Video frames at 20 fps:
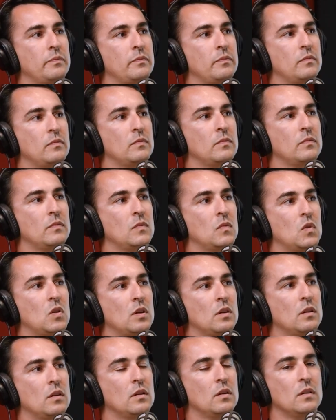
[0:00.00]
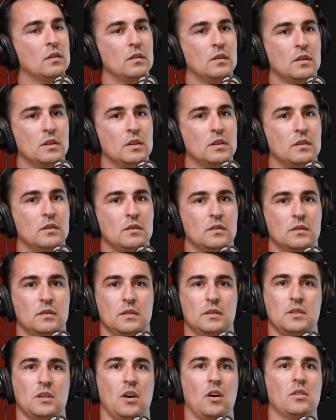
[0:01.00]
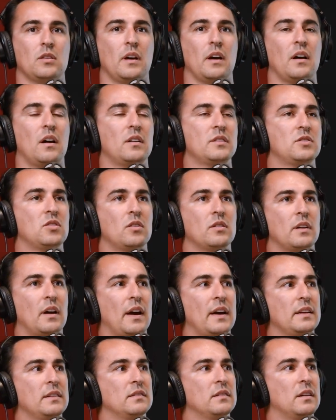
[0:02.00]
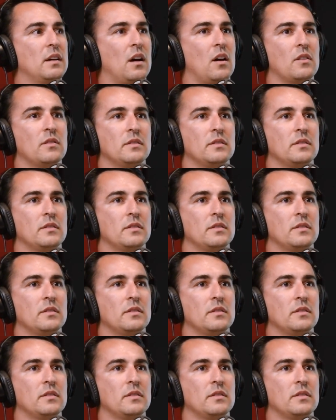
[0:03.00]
Shows my knowledge. No, I think it's lower than that.